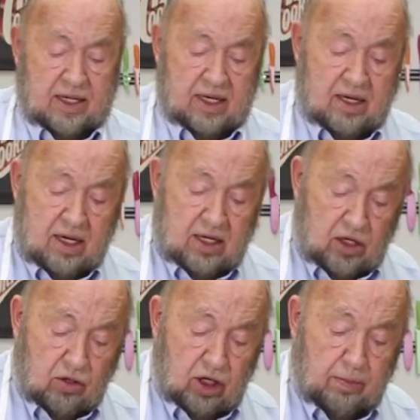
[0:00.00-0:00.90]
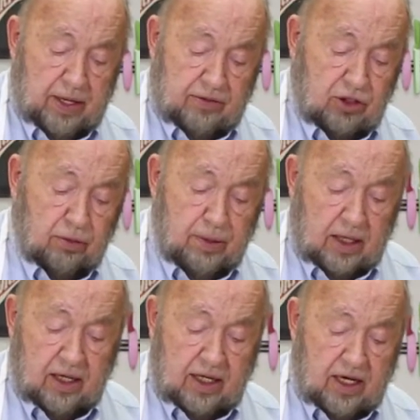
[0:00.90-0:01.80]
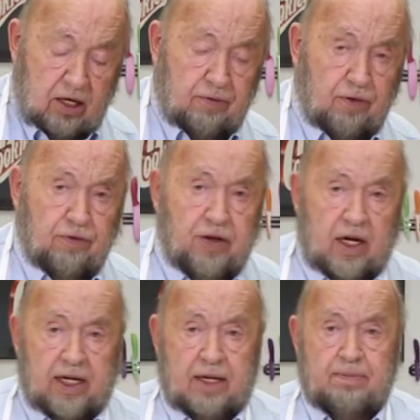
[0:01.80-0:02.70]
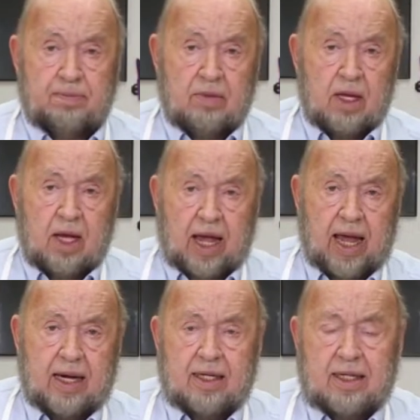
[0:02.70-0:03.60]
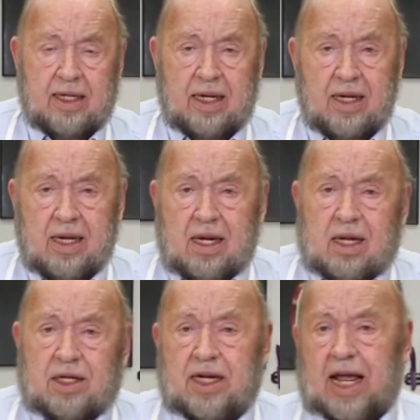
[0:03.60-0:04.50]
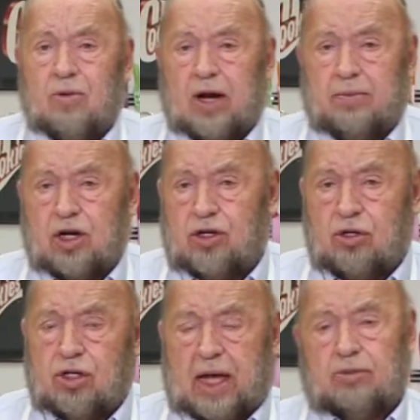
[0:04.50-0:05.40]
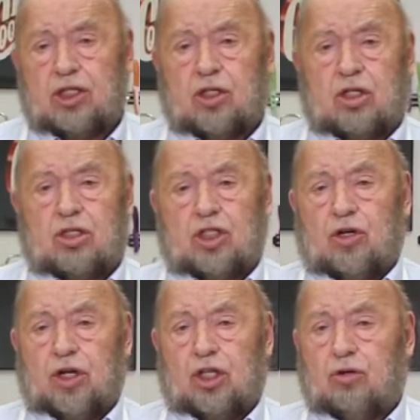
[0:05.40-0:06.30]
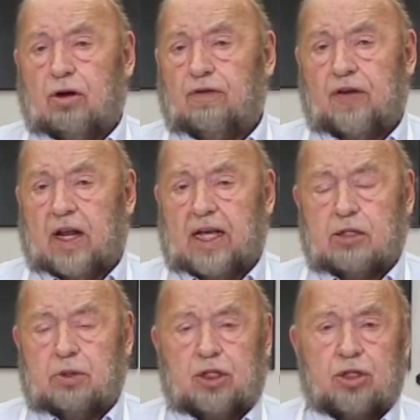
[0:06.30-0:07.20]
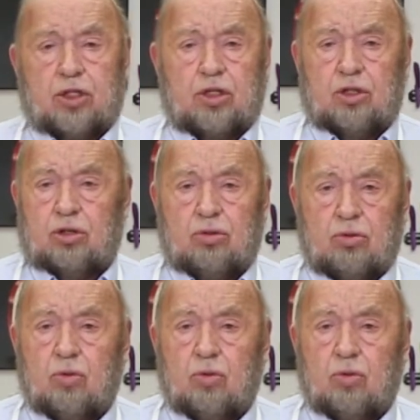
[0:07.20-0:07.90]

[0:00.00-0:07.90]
a little bit of stability there for filling them. And today what I'm going to do is I'm just going to show you 3 fillings, but you can do